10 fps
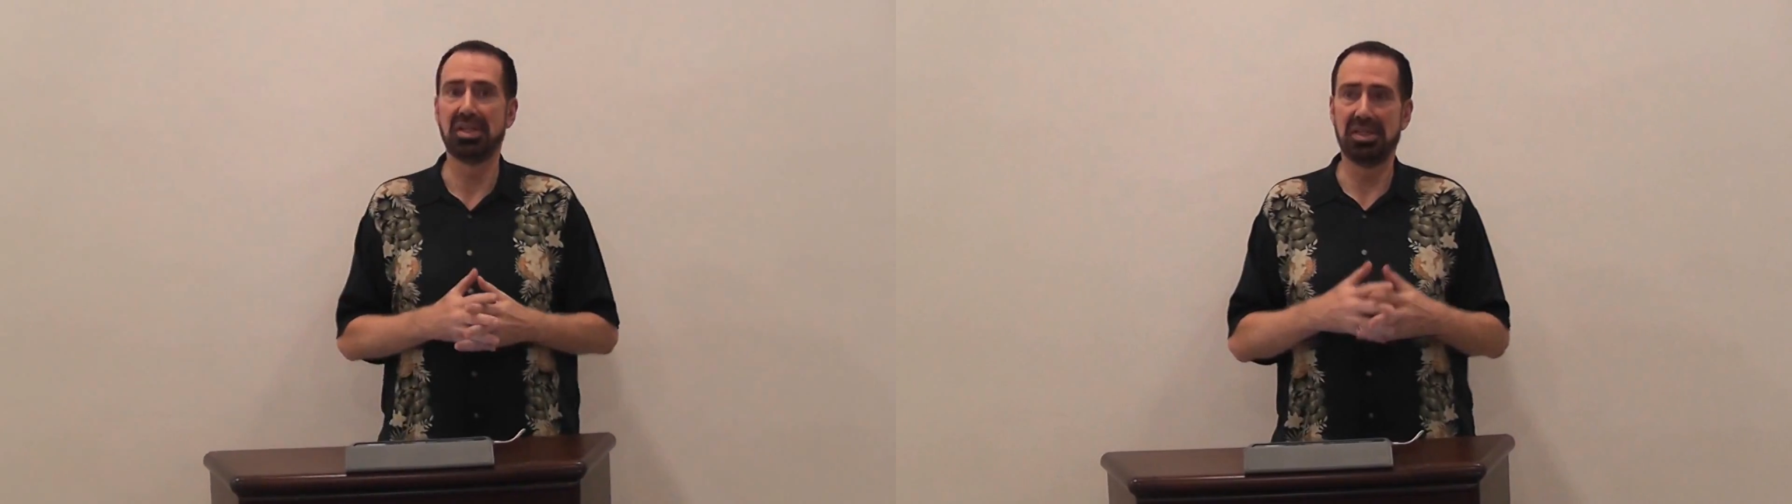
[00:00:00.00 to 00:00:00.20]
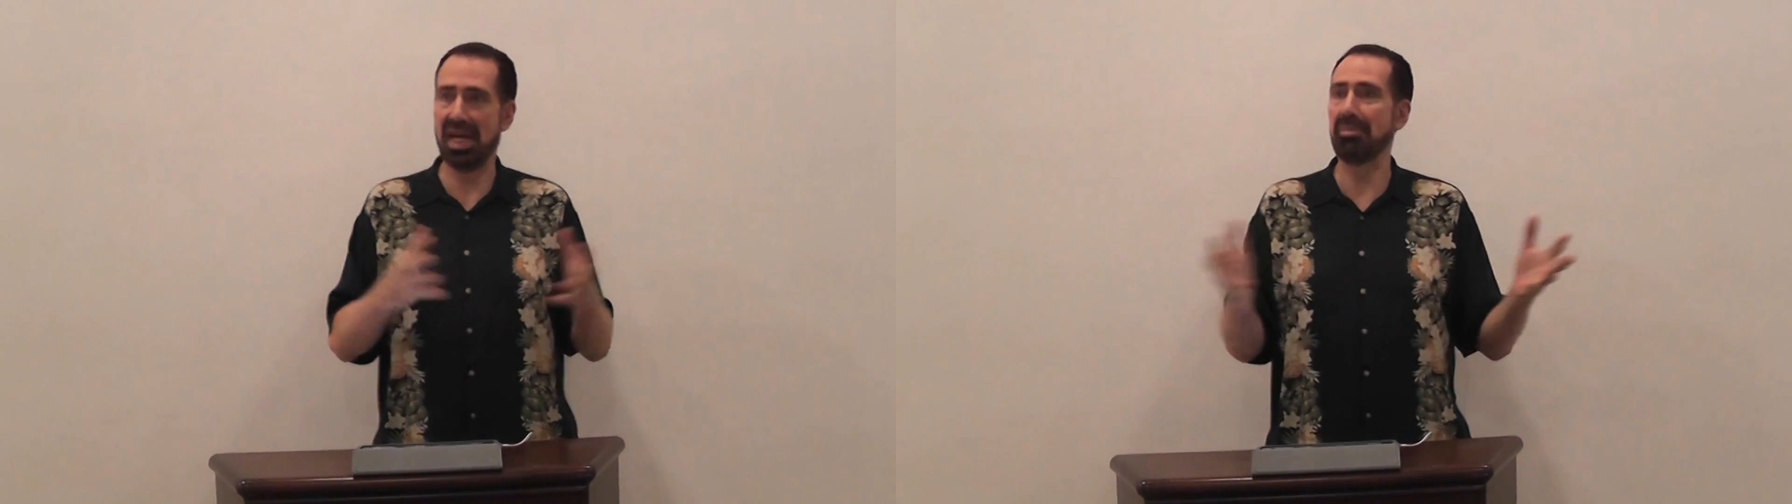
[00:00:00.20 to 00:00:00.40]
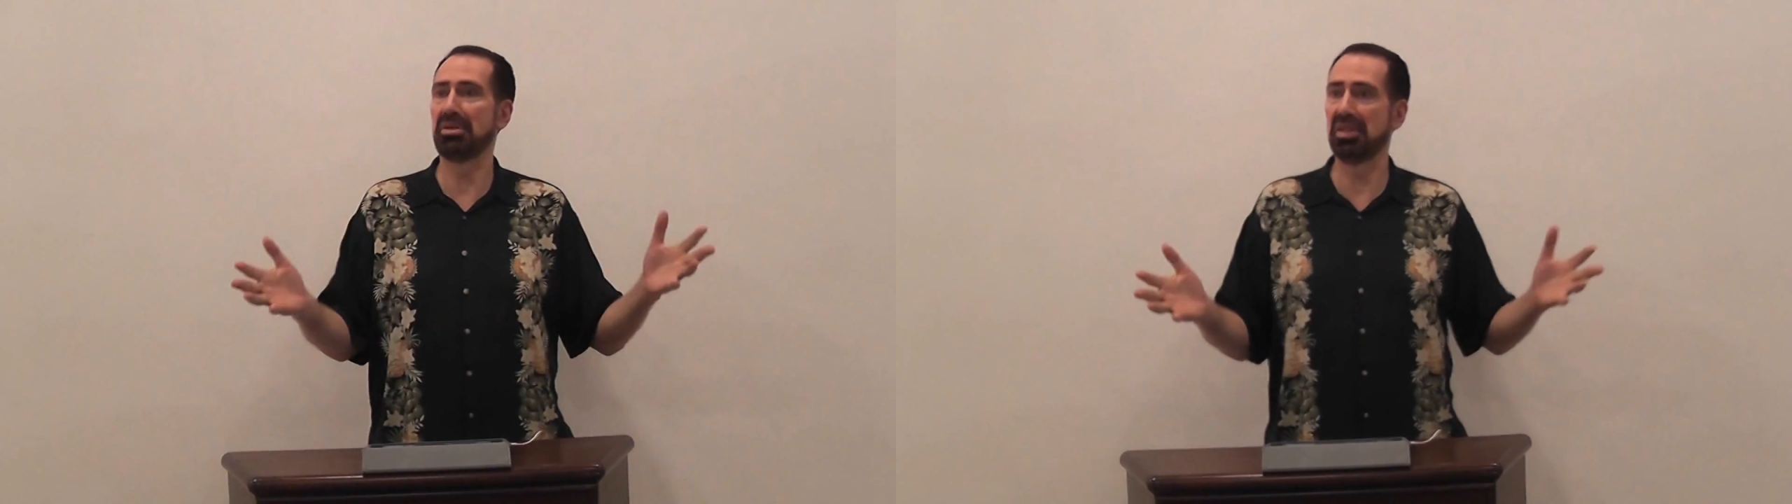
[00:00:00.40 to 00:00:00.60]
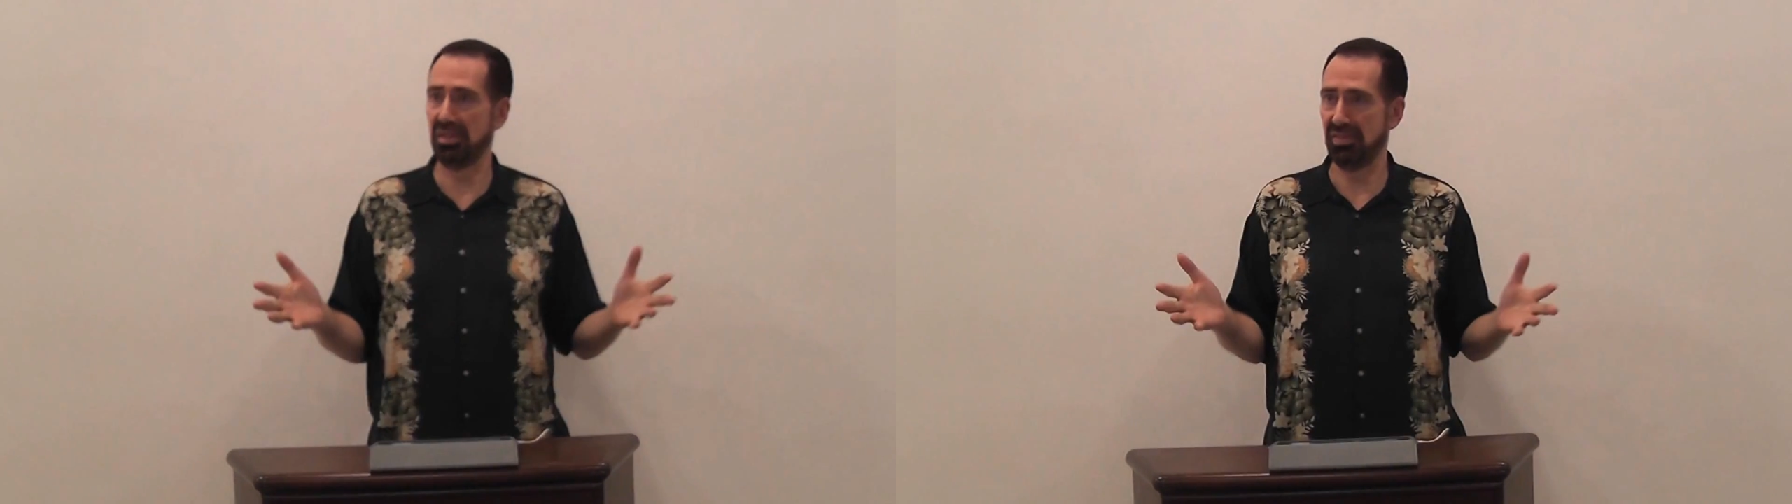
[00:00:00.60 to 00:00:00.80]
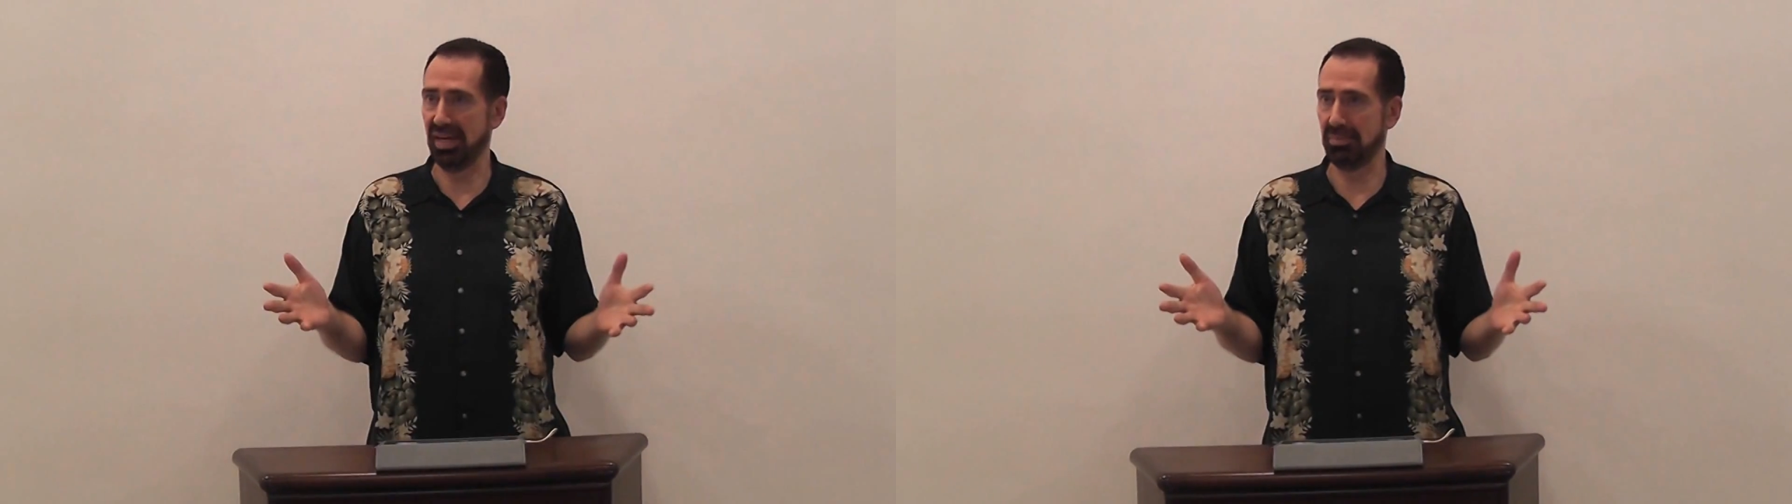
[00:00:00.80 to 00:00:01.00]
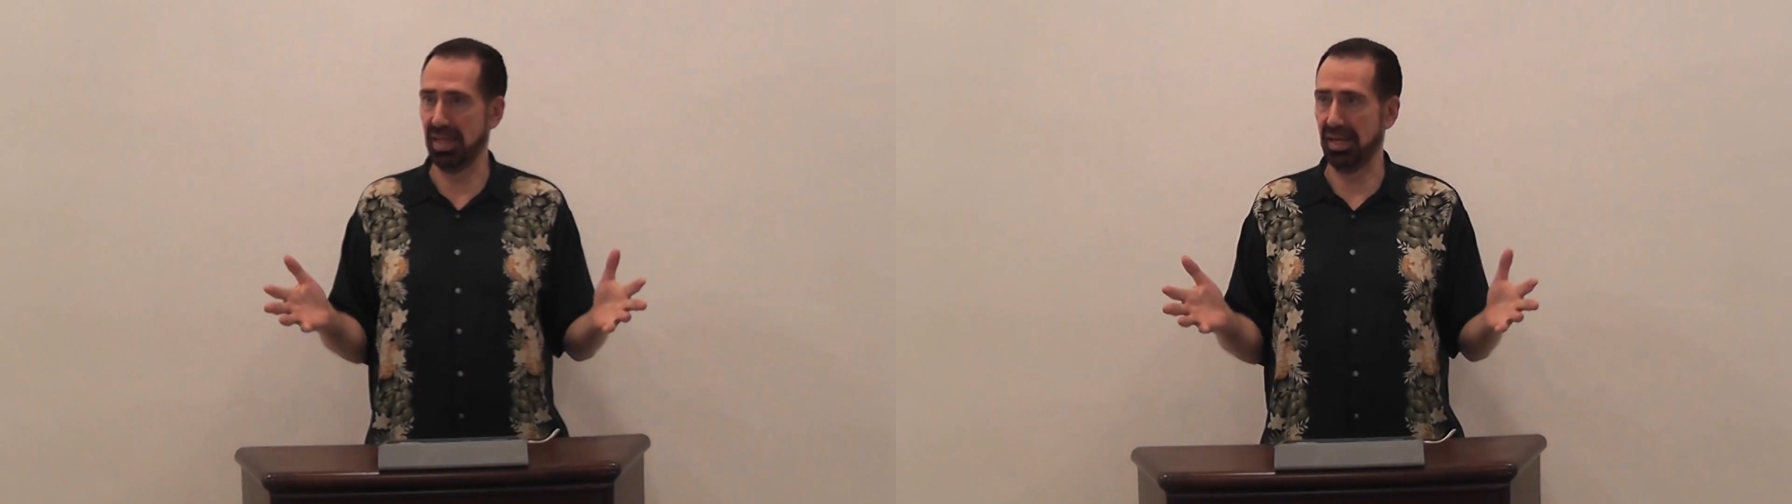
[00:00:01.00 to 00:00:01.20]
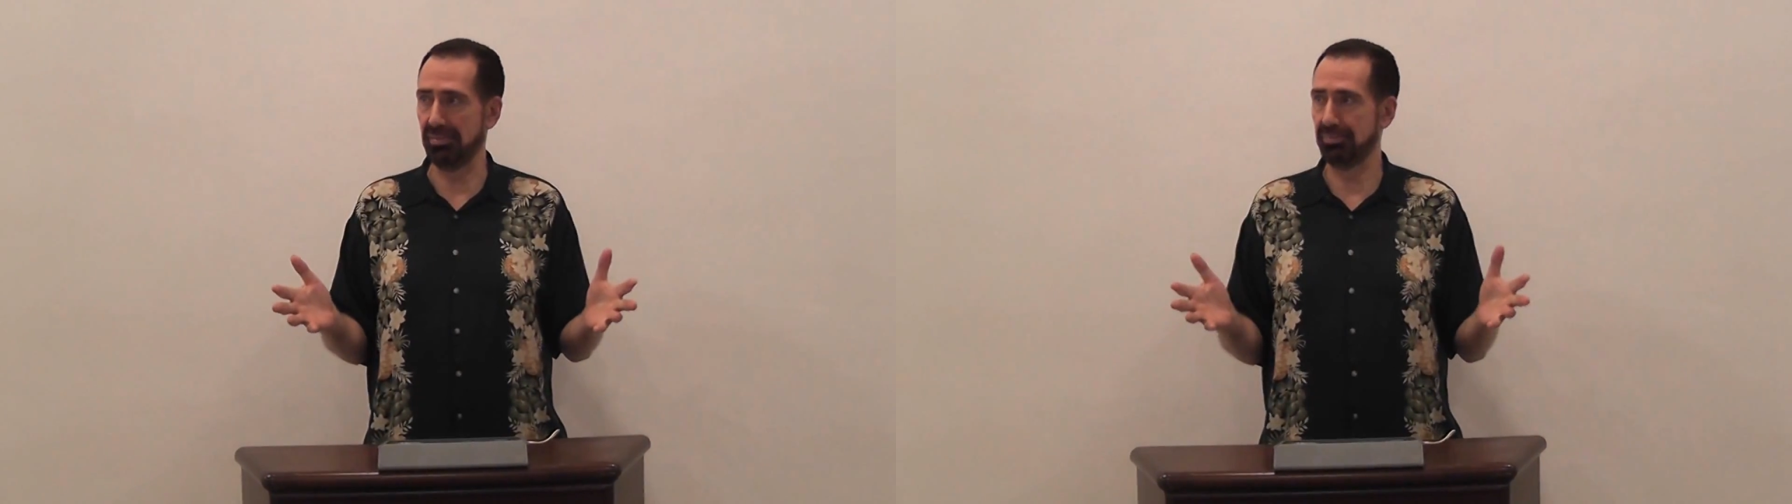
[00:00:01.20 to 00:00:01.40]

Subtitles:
Tablets of the Divine Plan